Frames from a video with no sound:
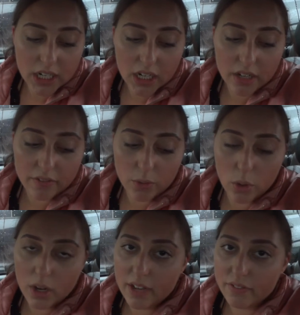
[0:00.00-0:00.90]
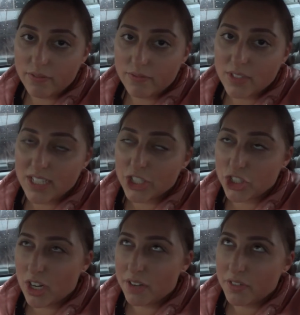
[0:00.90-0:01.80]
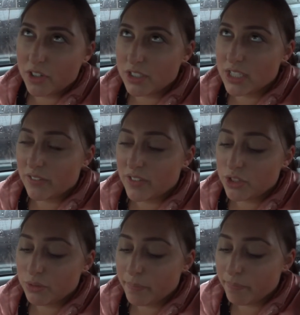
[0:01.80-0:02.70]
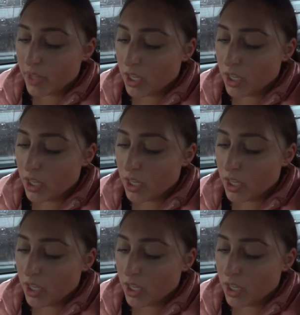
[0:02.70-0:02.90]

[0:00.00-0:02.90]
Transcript: and I forgot to give it to him.